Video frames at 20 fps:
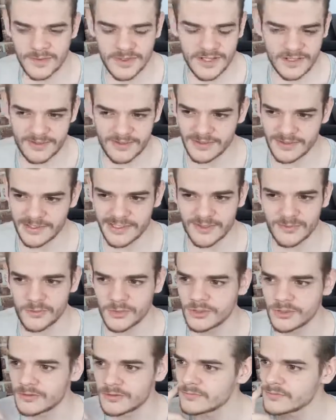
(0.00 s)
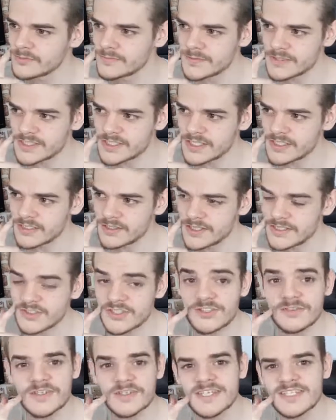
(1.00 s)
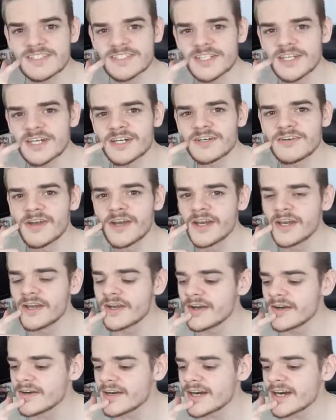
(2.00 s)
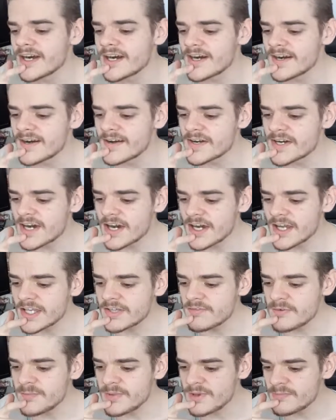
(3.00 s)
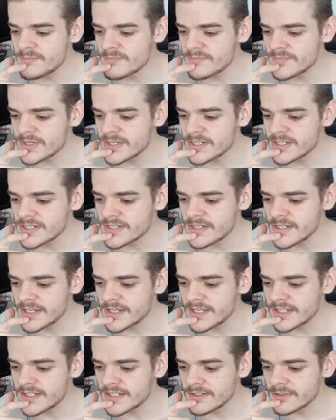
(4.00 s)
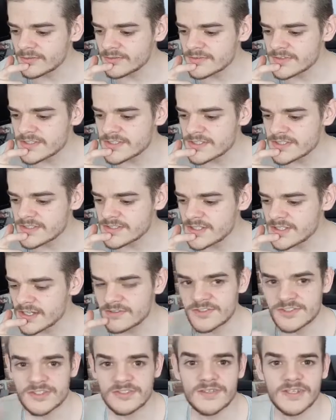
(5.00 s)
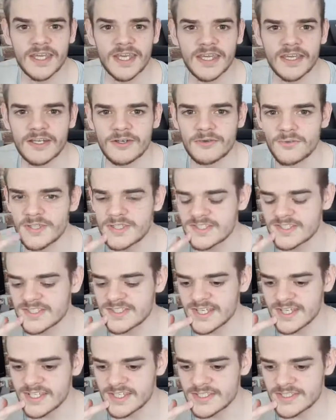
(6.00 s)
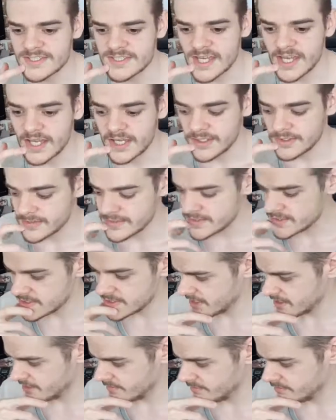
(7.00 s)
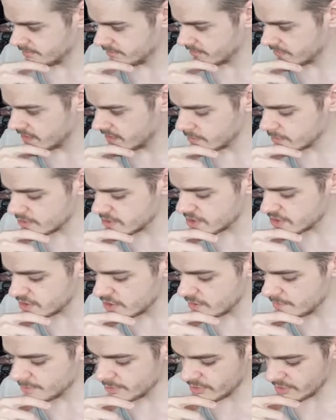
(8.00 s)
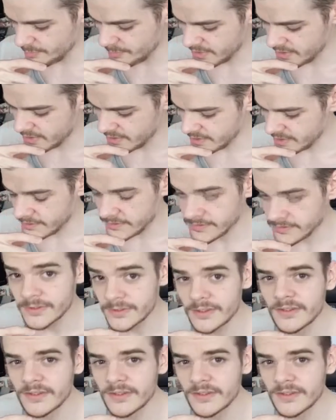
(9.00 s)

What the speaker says: but what was it? Like 2 years ago, I remember I announced that I was doing Hangout Wednesdays, and there was no proper